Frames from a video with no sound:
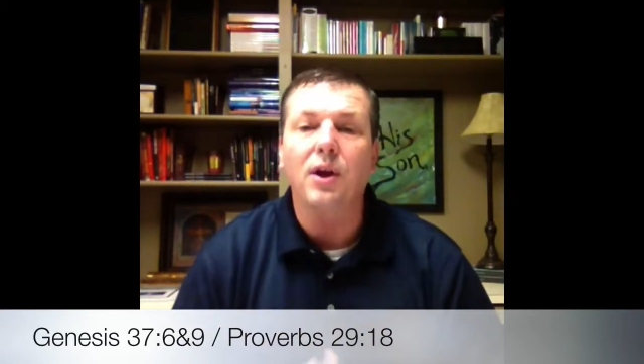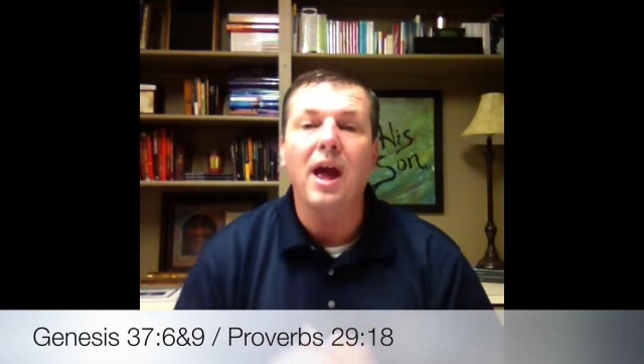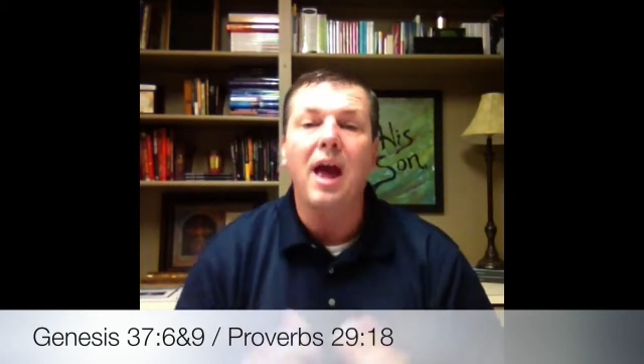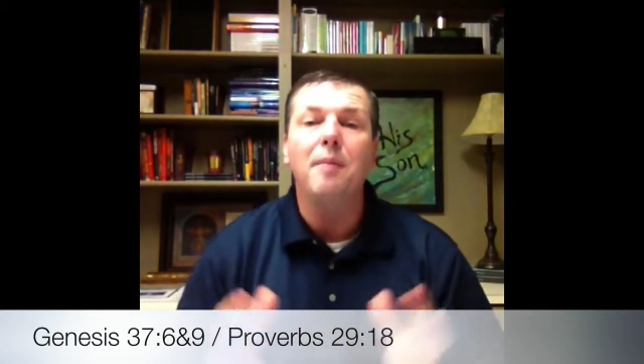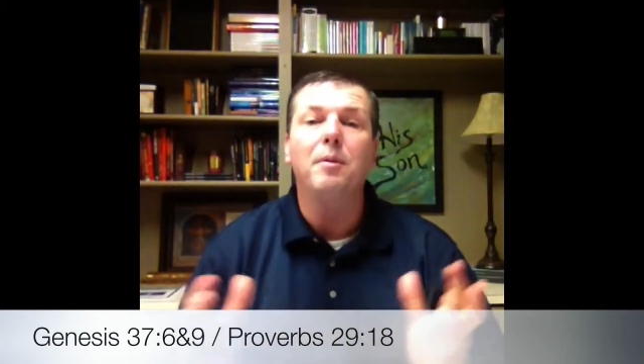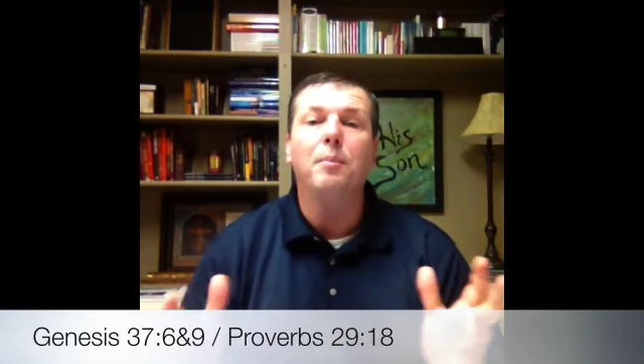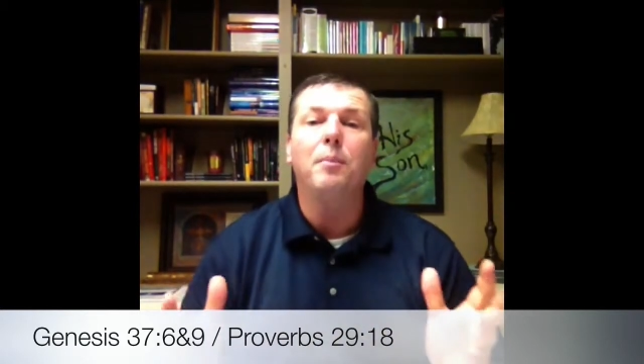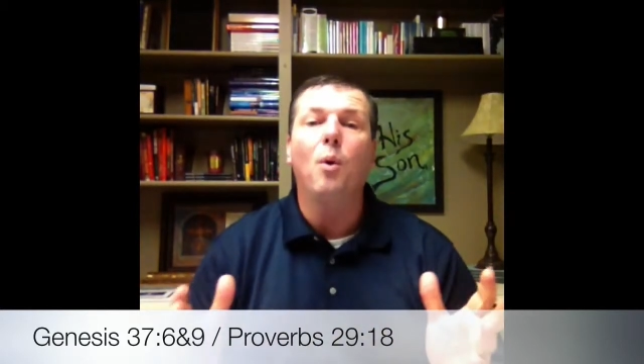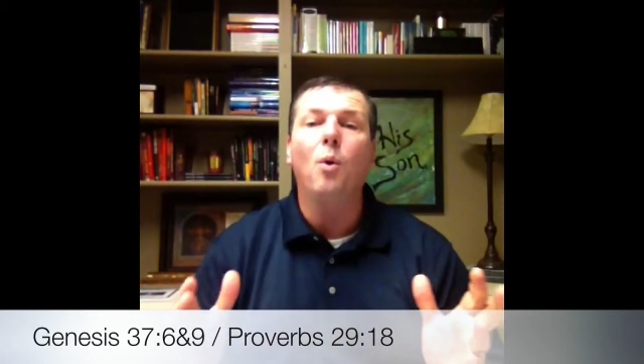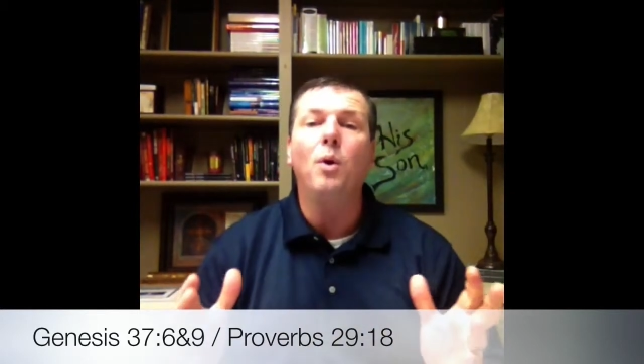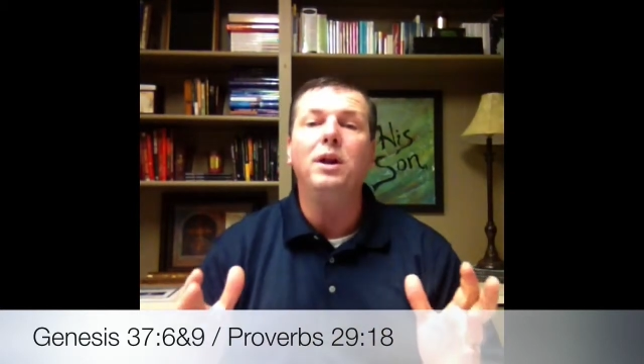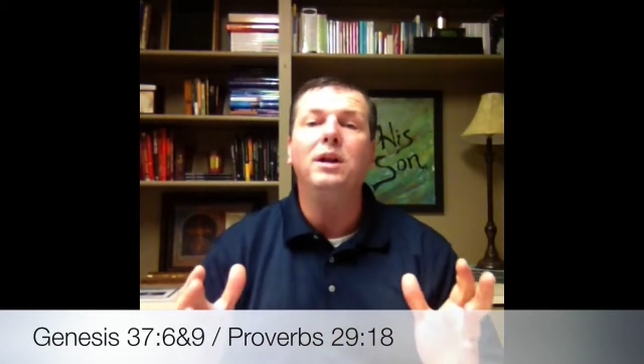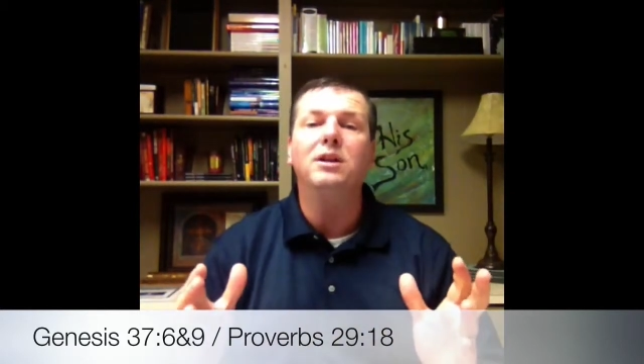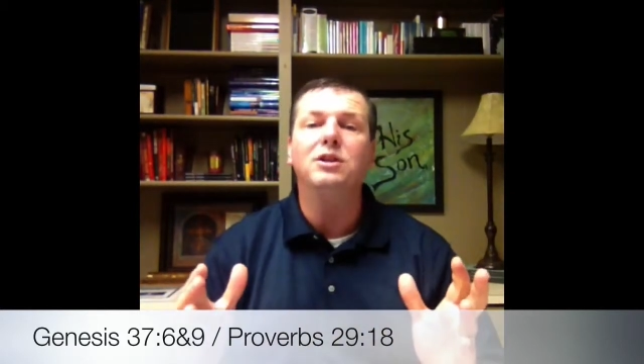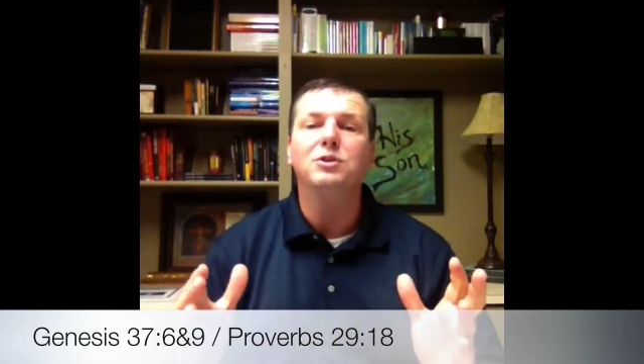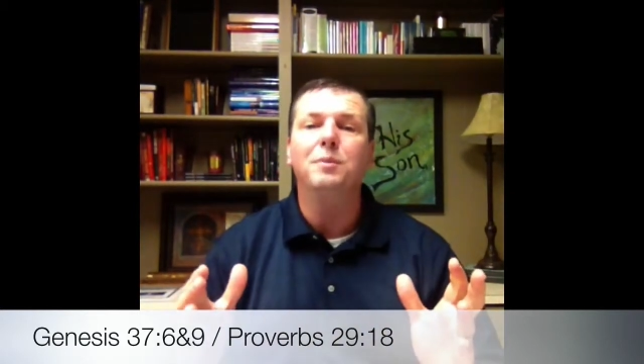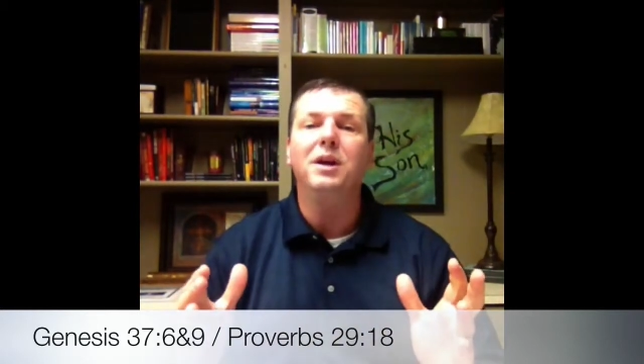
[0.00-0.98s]
came a point
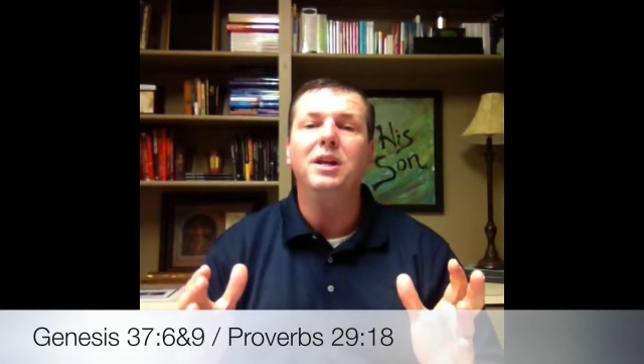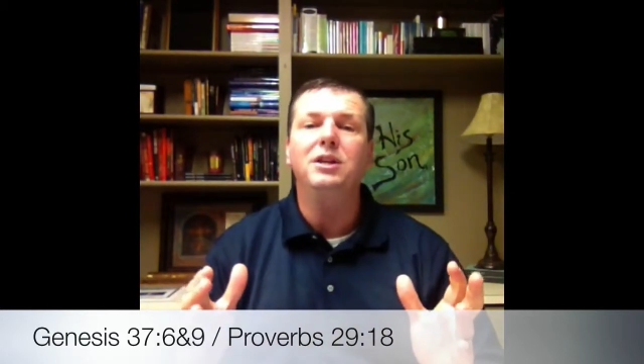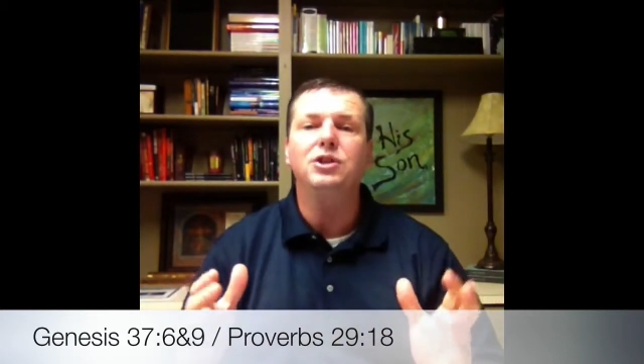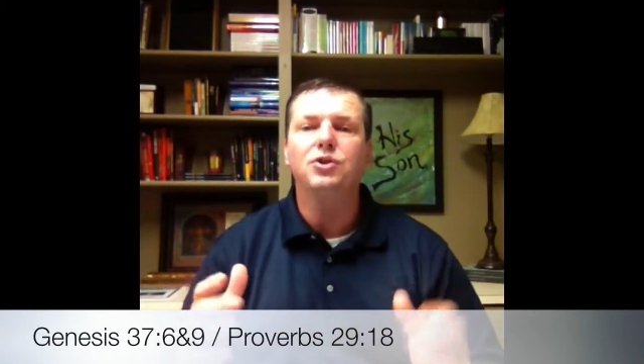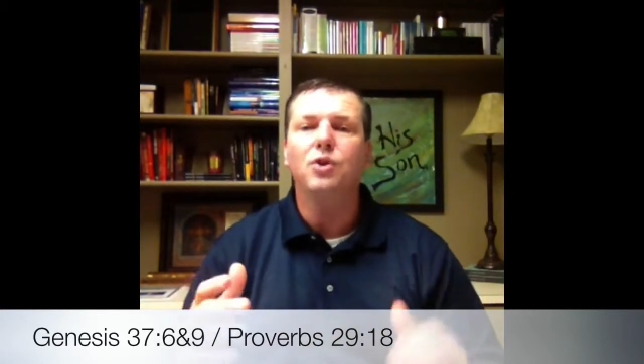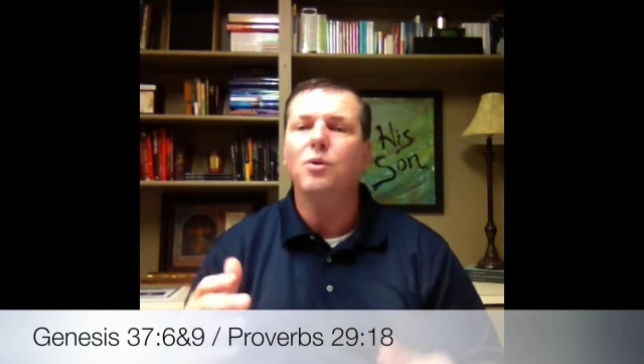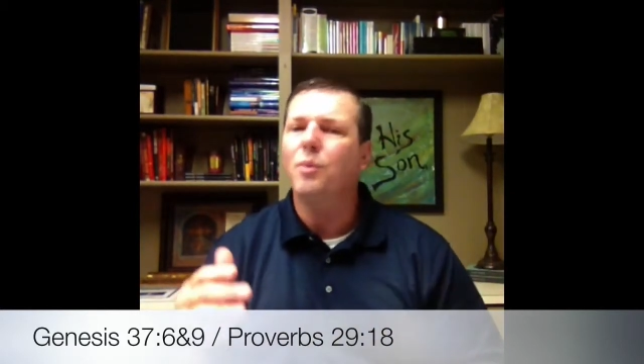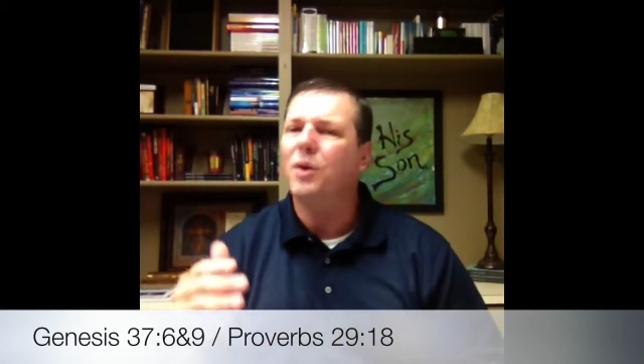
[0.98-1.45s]
in his ministry